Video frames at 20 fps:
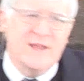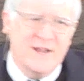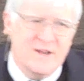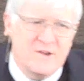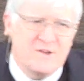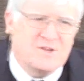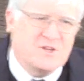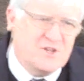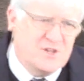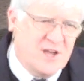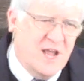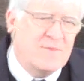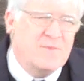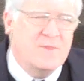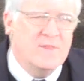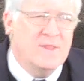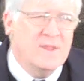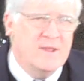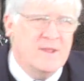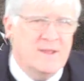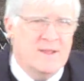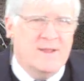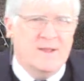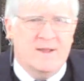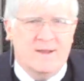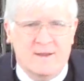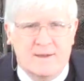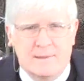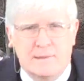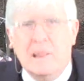and shed
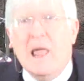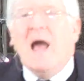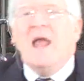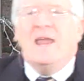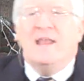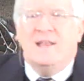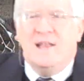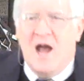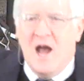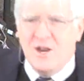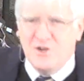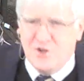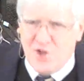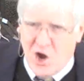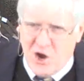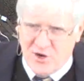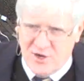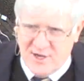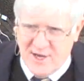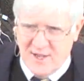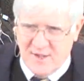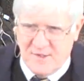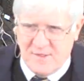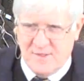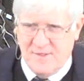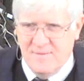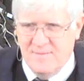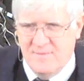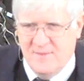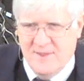light on
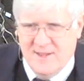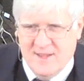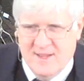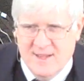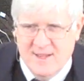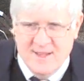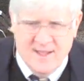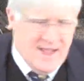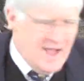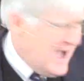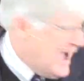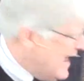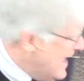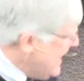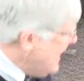darkness. I